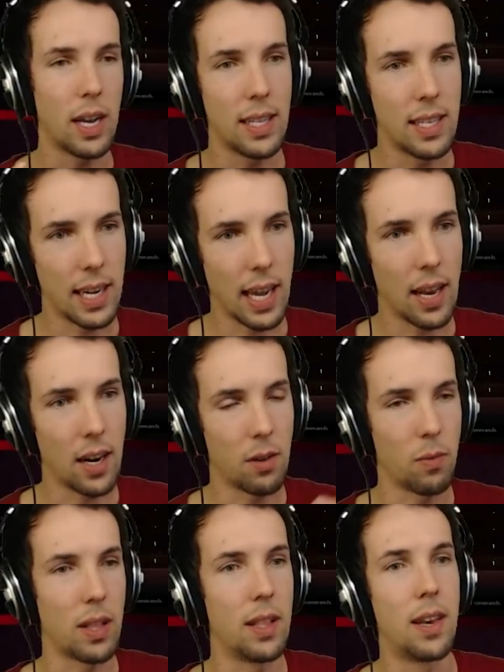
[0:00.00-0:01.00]
together
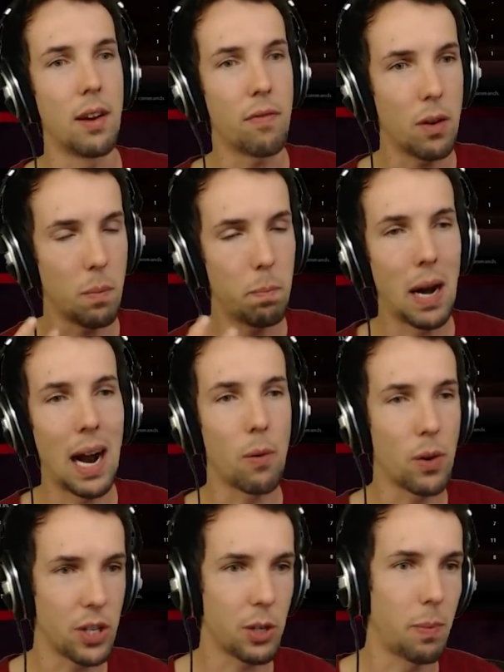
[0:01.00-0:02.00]
with different
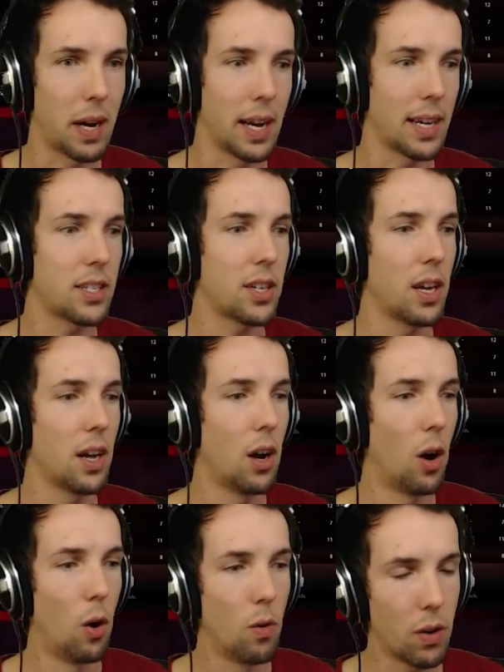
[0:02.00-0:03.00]
power spikes
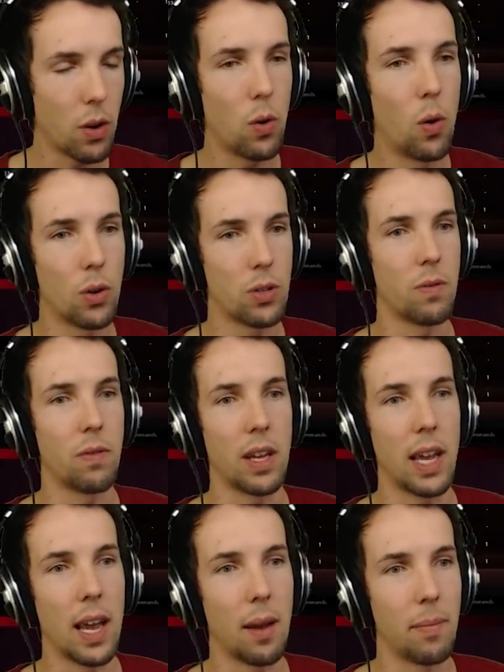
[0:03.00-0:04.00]
over the course of the
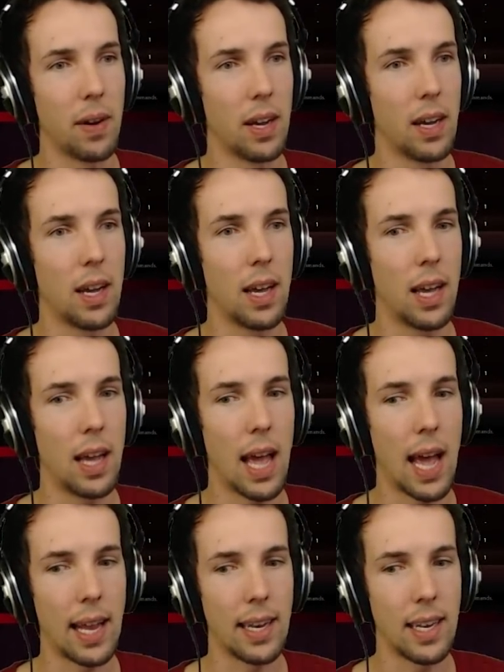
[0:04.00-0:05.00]
game.
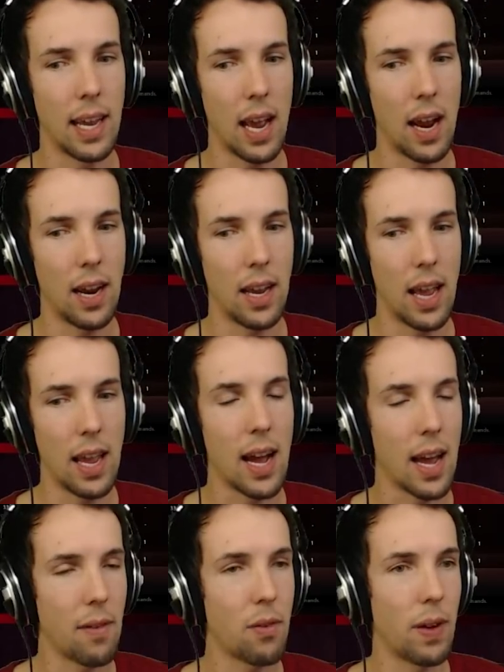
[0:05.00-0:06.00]
And
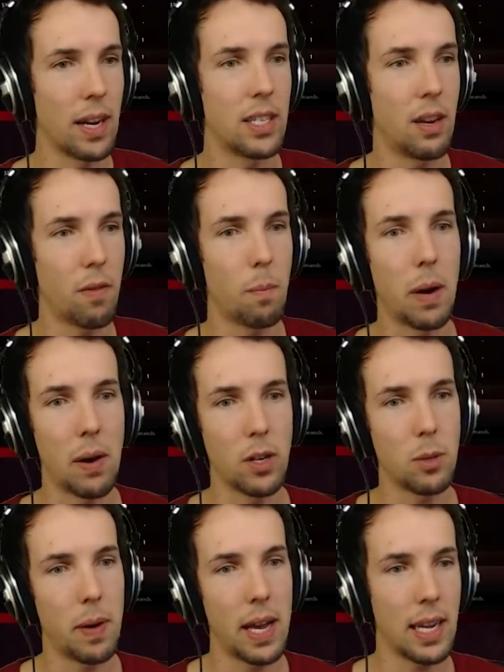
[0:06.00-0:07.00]
yeah, everyone has different power
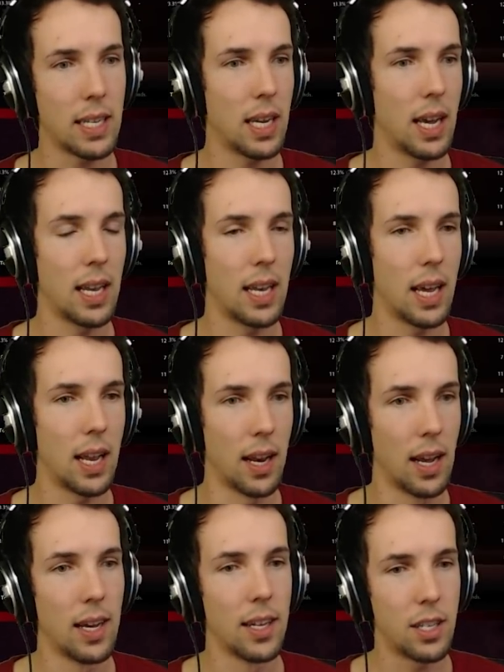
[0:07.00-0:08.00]
spikes, and then
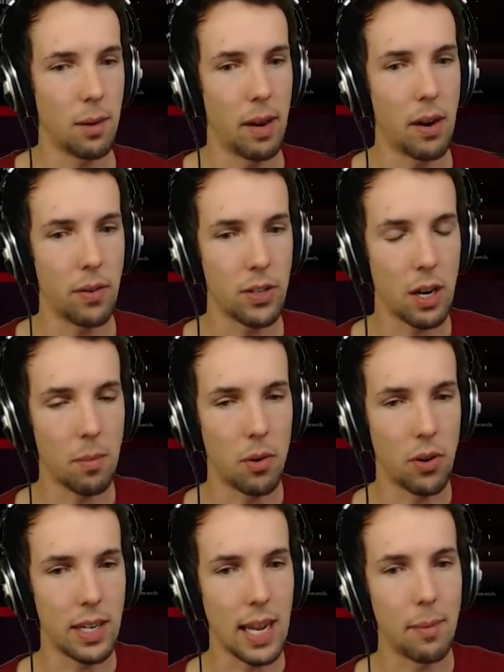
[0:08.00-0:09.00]
some heroes are
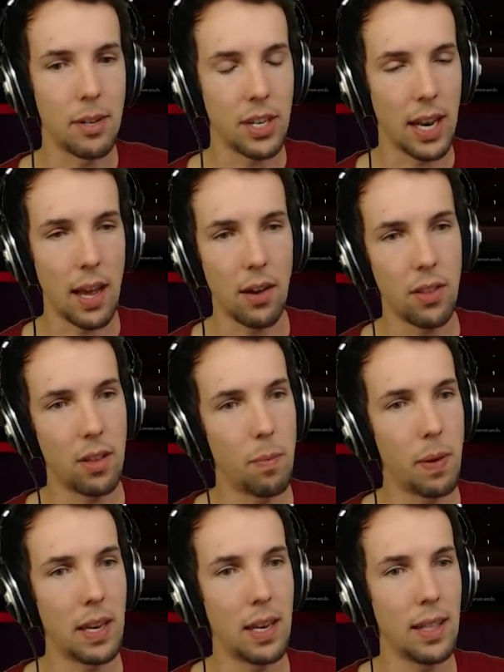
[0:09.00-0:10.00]
more damage and health
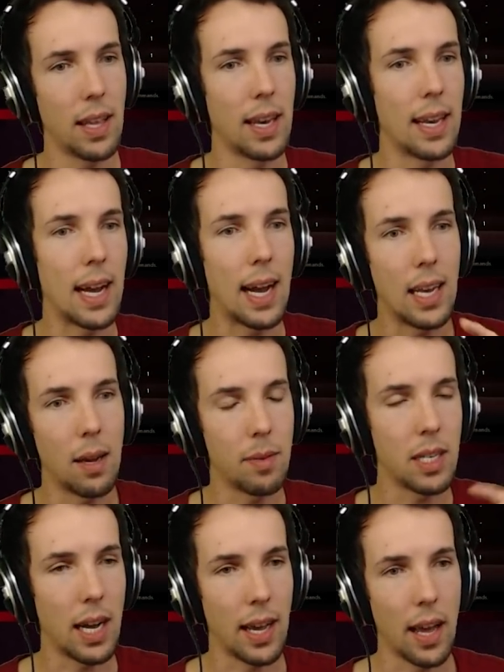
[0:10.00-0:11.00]
dependent. They need high
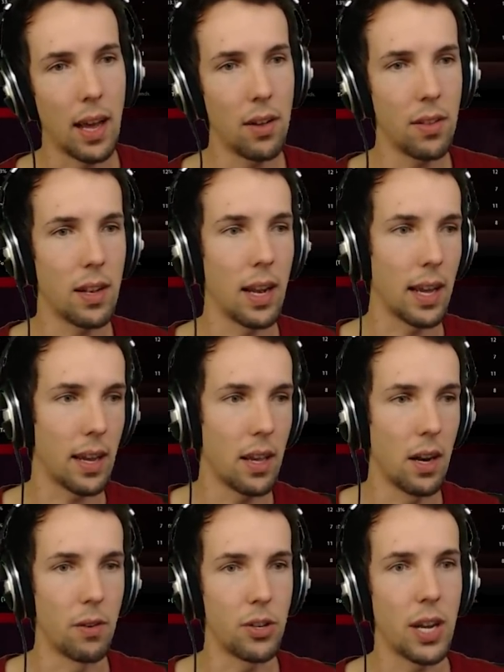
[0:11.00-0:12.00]
damage, high health, like, you
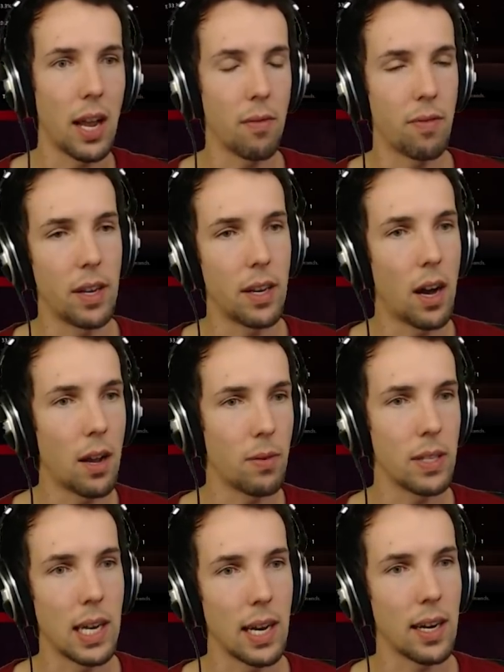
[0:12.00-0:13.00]
know, a Shadow Fiend auto
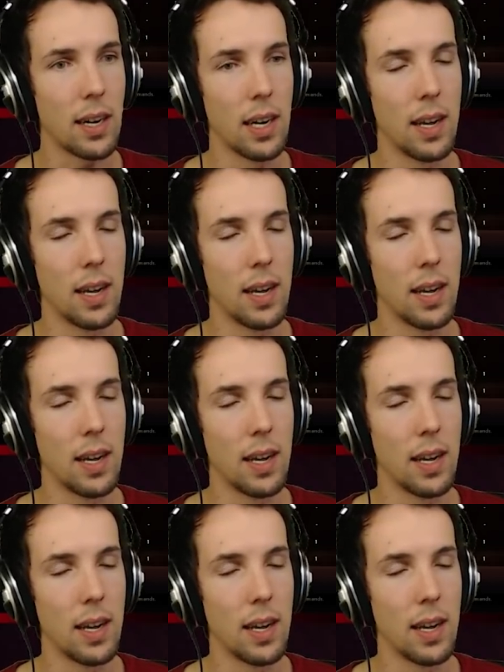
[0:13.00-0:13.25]
attacker.